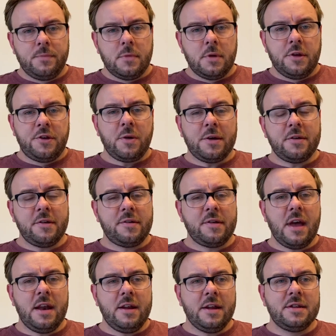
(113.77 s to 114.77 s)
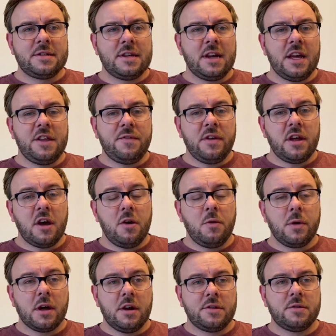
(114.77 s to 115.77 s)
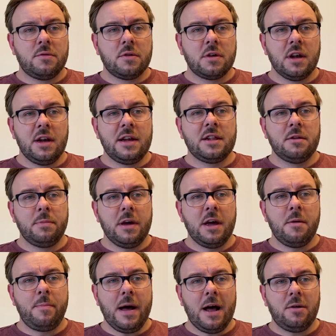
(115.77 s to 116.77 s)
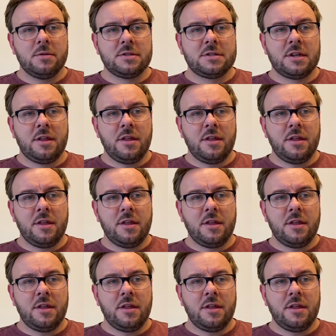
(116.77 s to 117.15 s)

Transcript: So as I've said, in today's video, we're going to talk a little bit about